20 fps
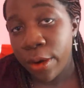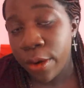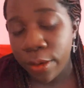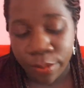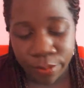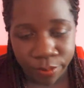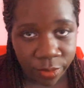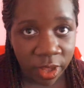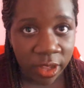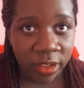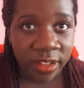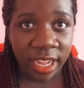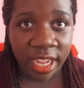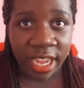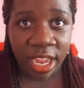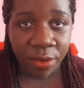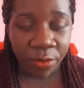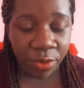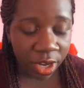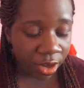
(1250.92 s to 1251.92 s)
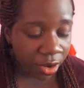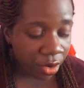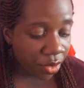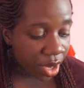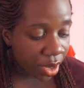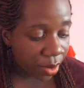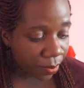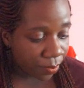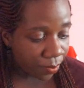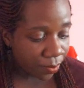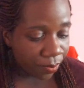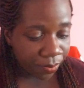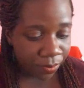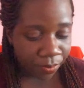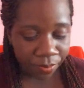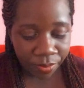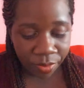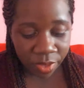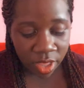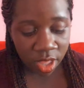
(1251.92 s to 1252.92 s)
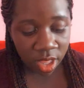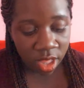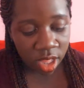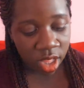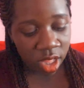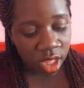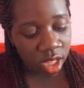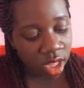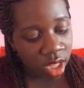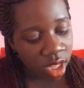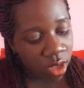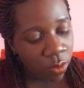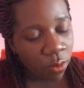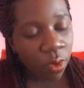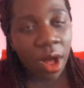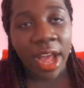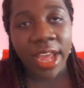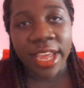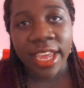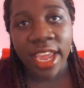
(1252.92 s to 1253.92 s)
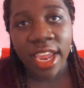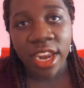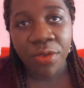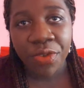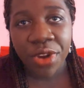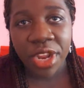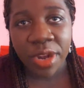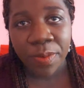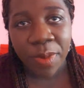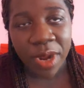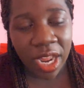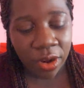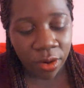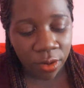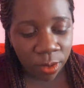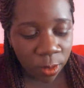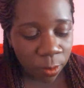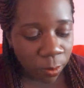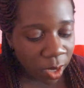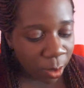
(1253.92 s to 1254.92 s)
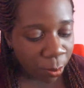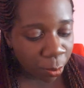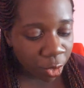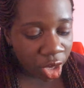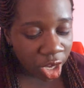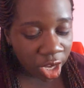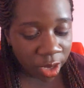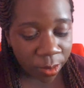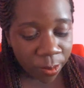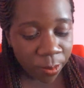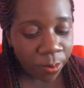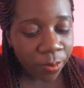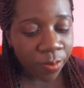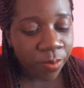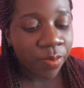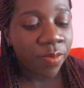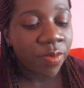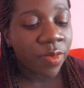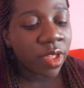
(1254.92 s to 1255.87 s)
I don't know, because I can't read Korean. Well, I can read, but I don't know what I'm reading.